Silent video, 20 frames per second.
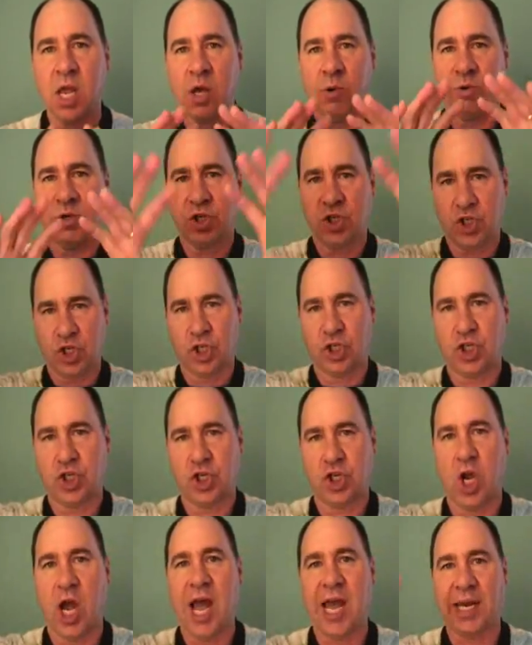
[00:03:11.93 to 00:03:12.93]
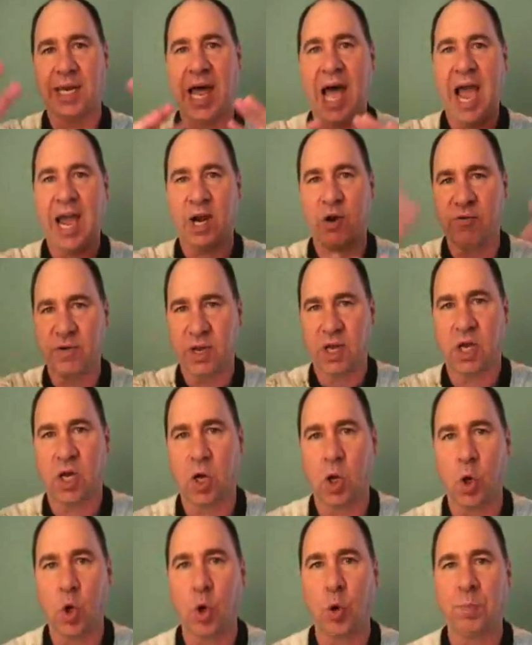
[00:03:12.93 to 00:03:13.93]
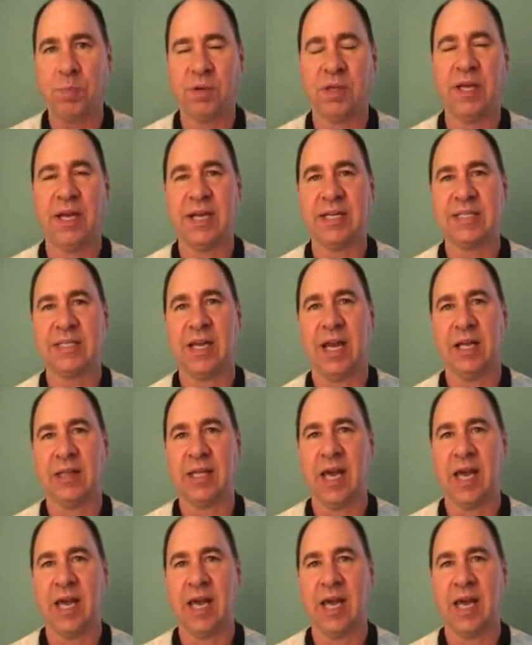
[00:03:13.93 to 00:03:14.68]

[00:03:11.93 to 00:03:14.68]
would just shine light over the whole place like